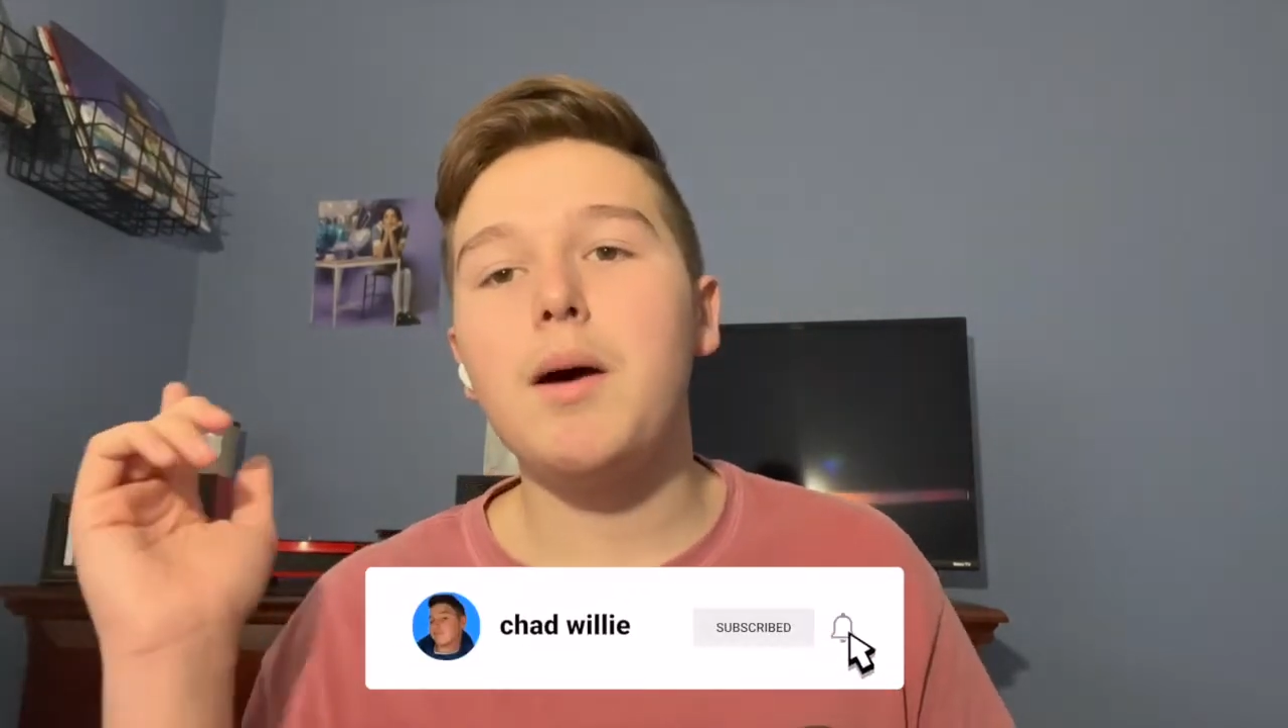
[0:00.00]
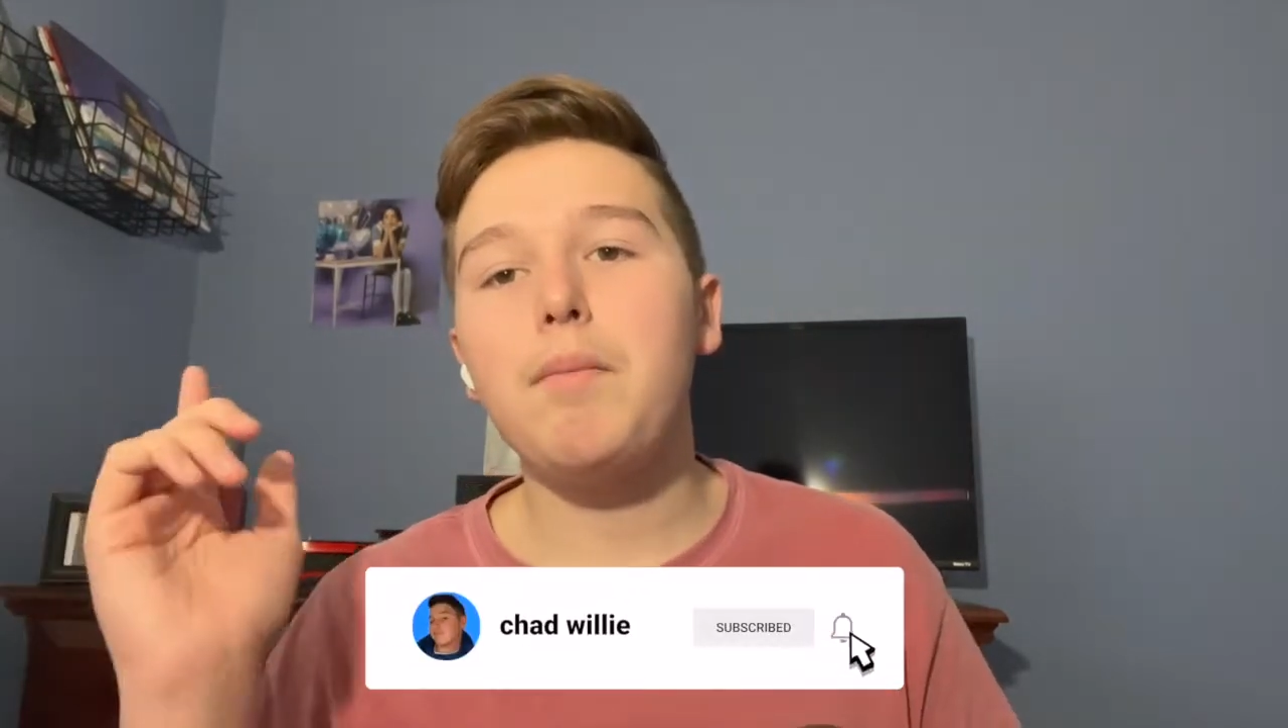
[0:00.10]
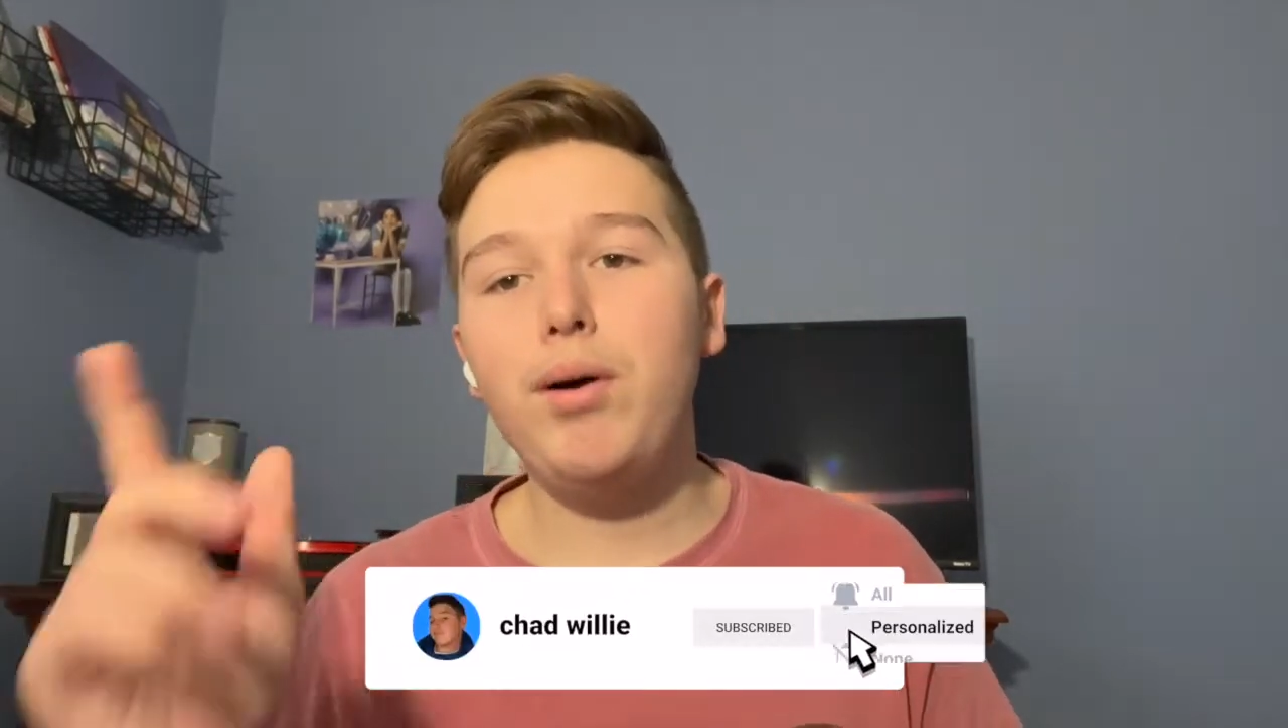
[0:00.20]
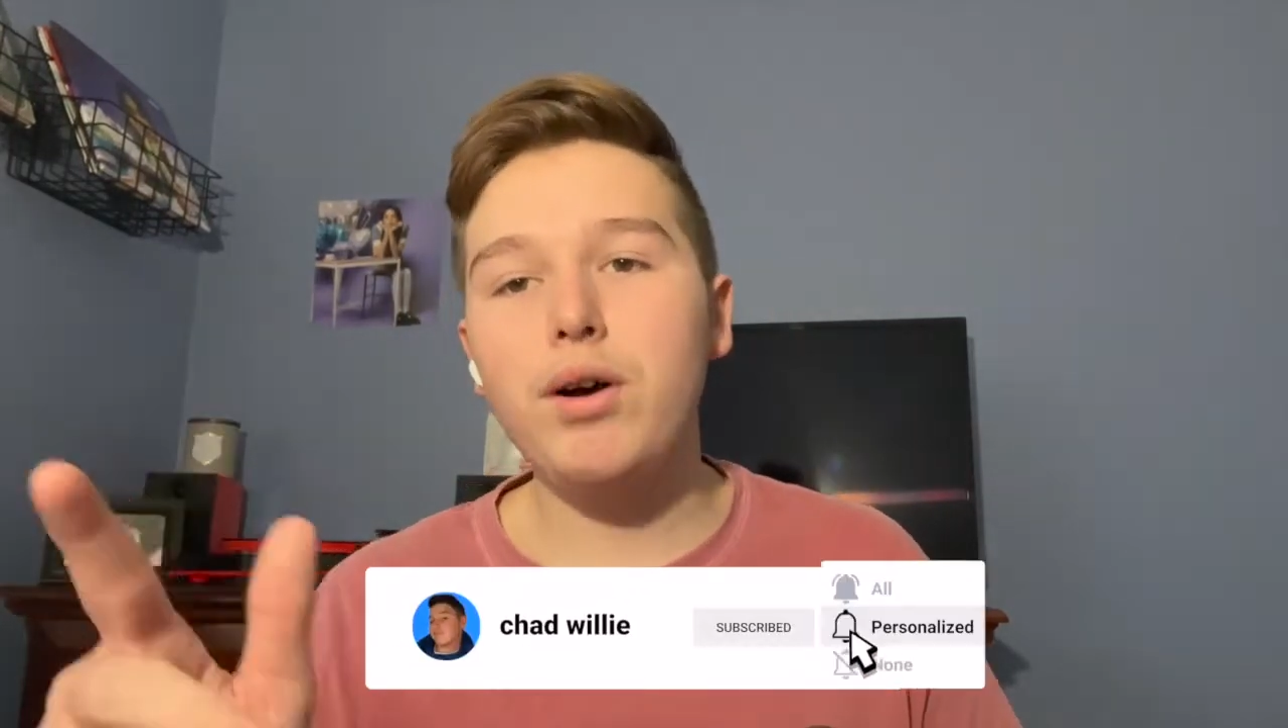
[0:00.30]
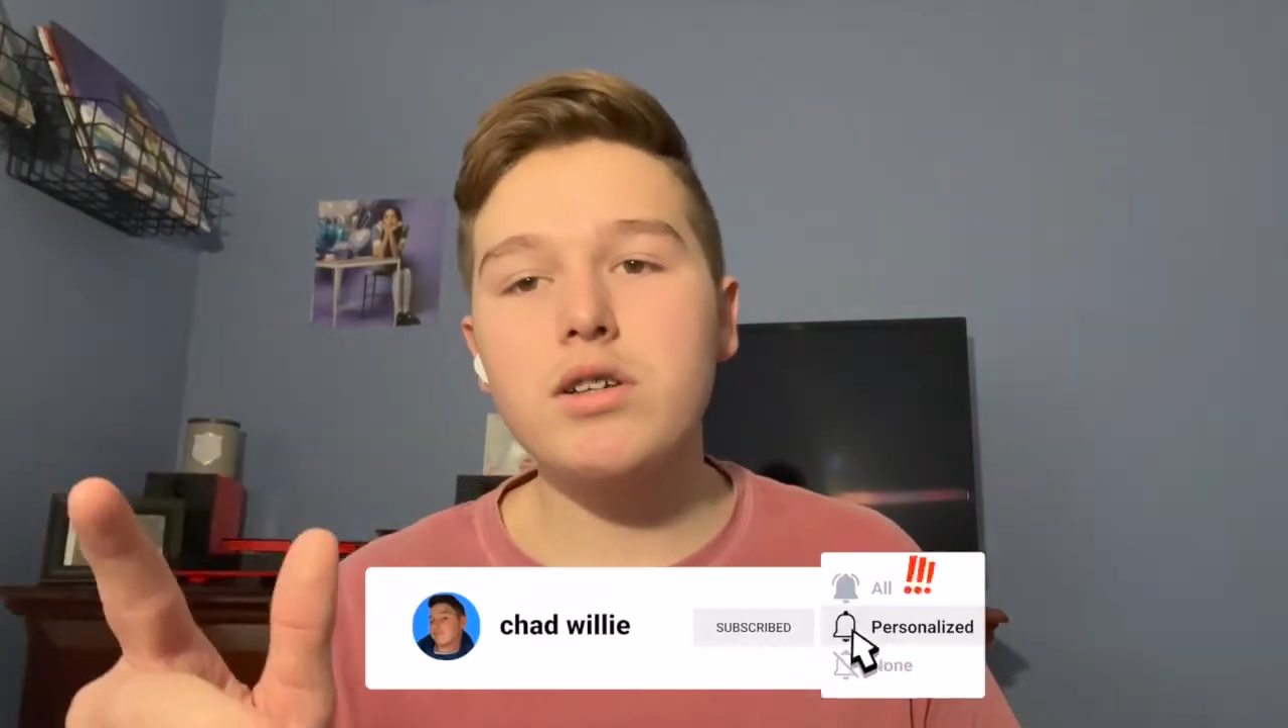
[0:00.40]

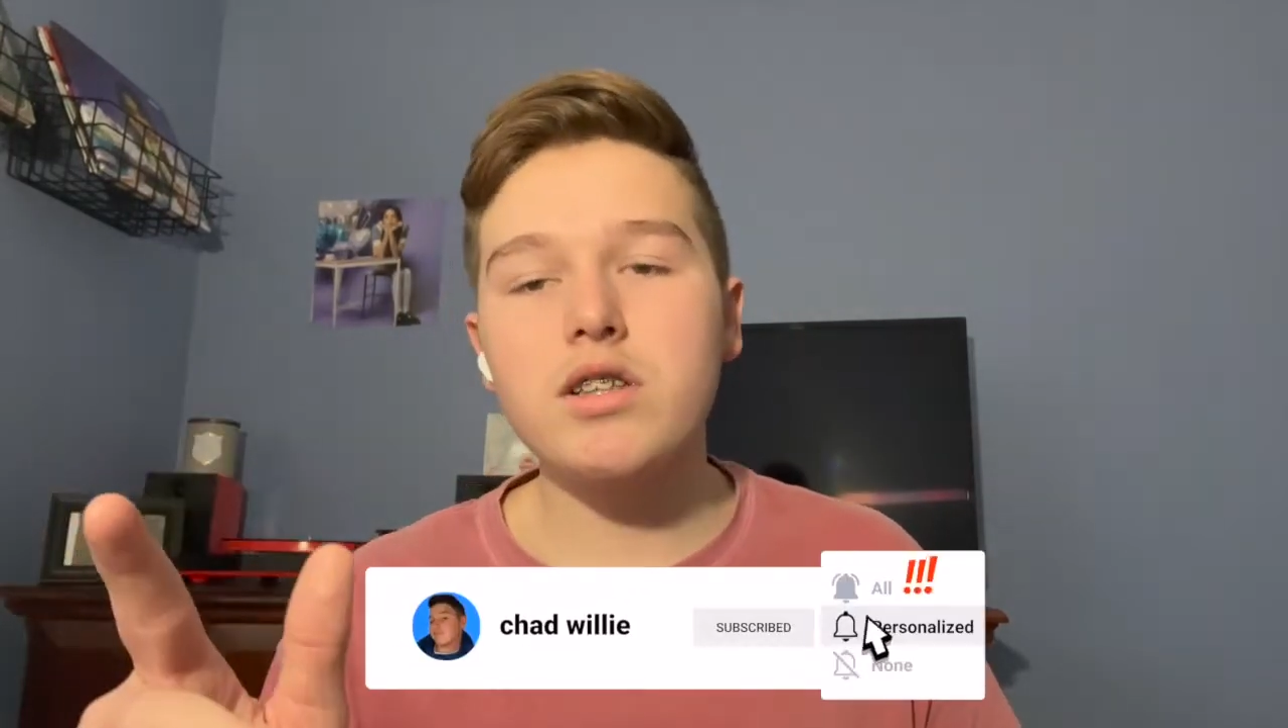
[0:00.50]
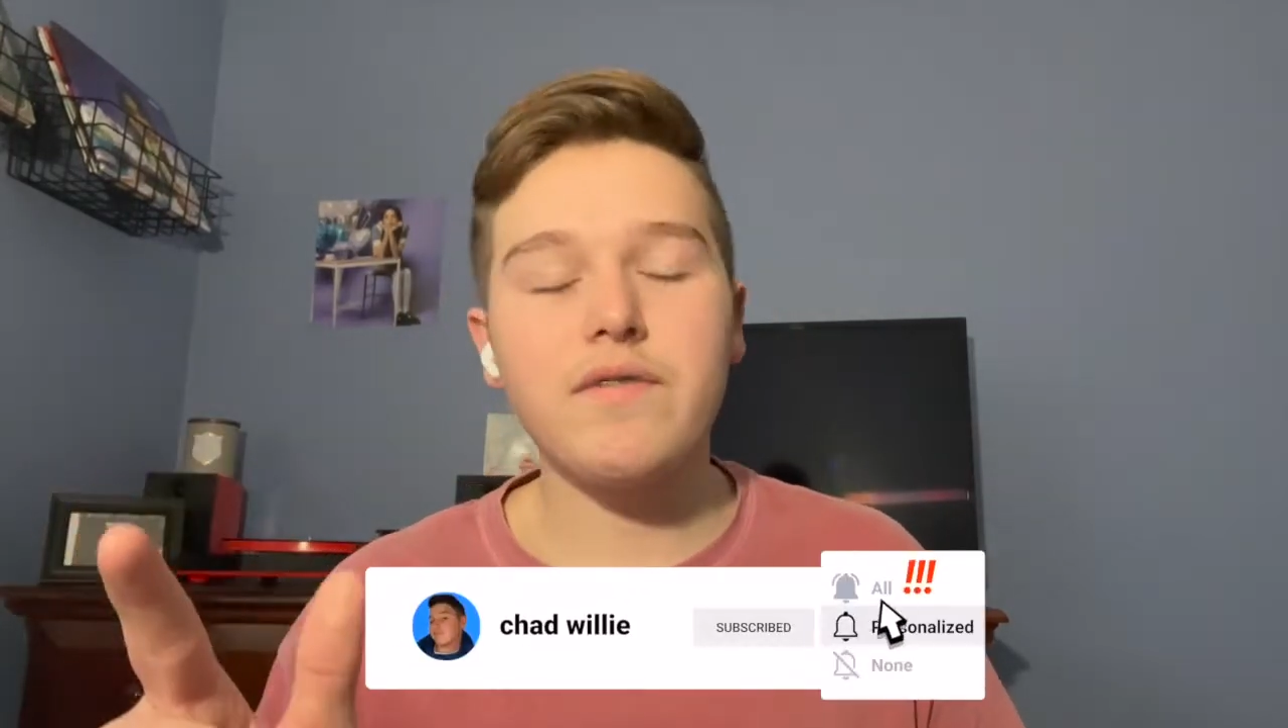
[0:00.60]
push the